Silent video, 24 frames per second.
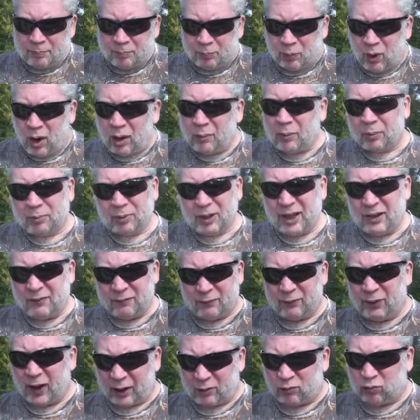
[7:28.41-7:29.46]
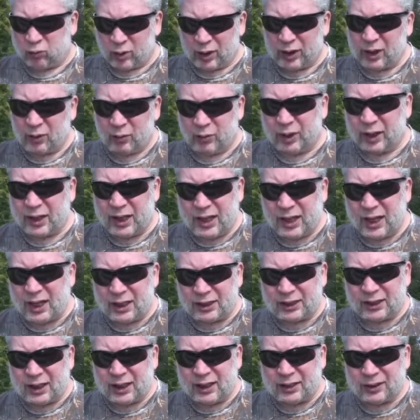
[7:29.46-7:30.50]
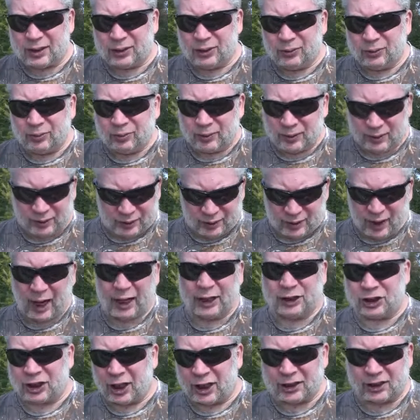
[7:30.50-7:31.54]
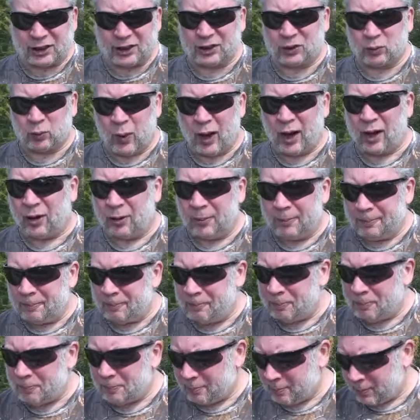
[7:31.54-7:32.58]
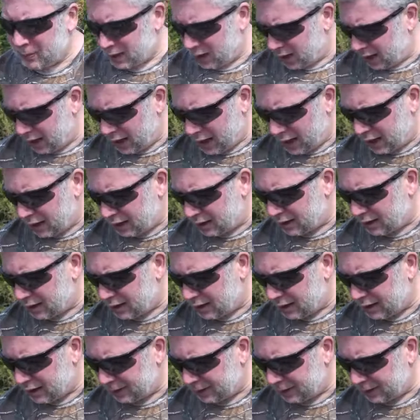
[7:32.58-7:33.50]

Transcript: probably like really easy to digest as well. And